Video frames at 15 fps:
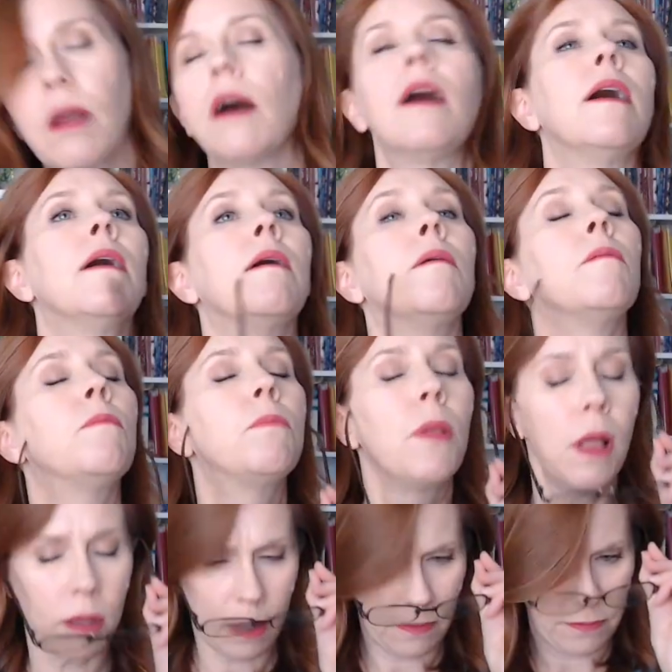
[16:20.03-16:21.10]
uh,
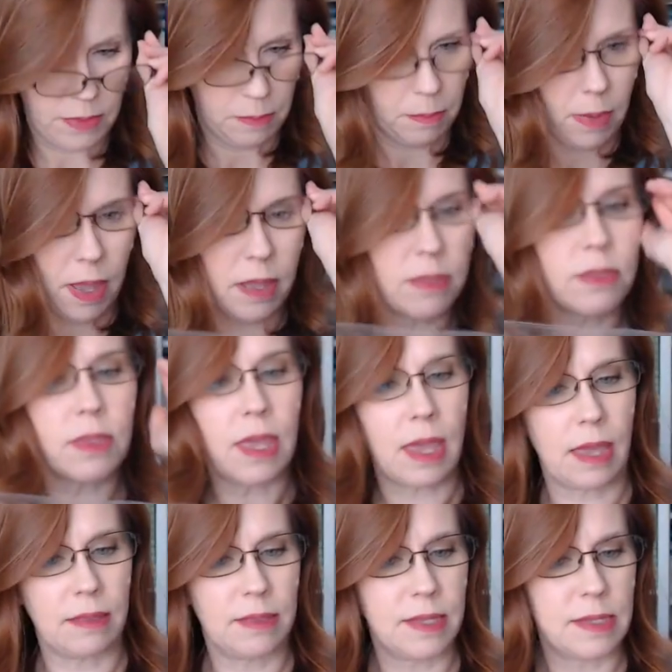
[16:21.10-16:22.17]
block of the month,
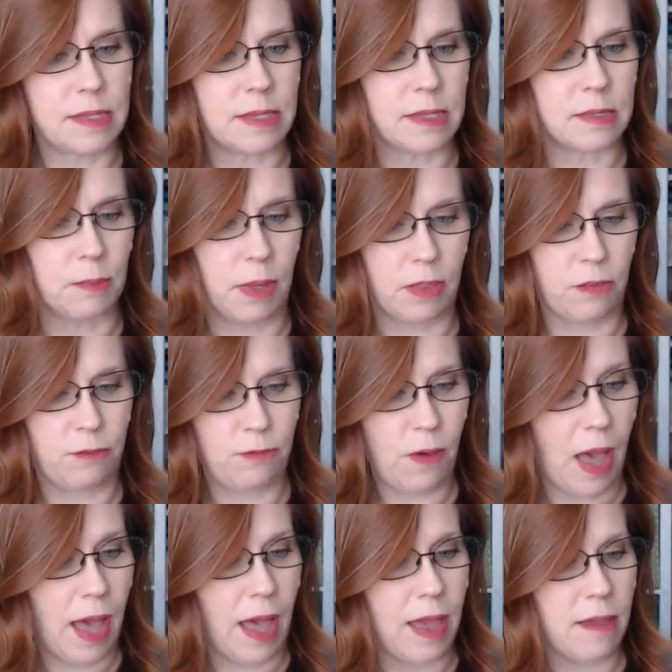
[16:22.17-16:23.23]
and this is month
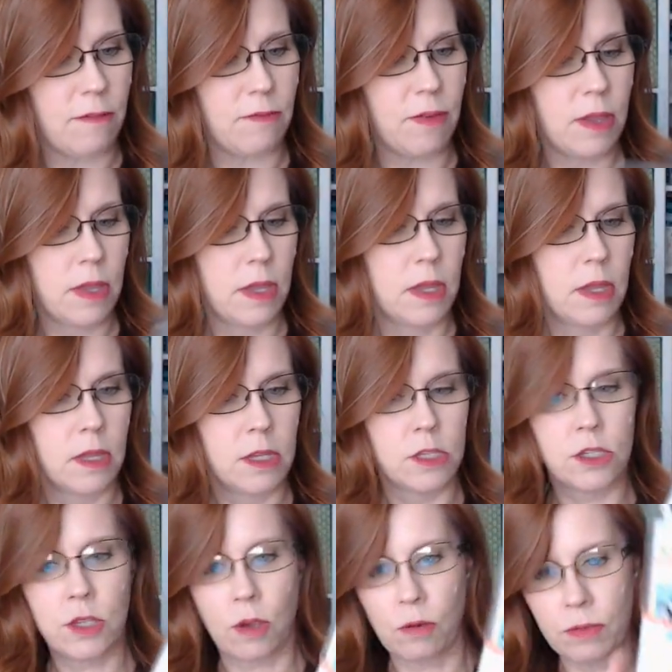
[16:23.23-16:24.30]
five. So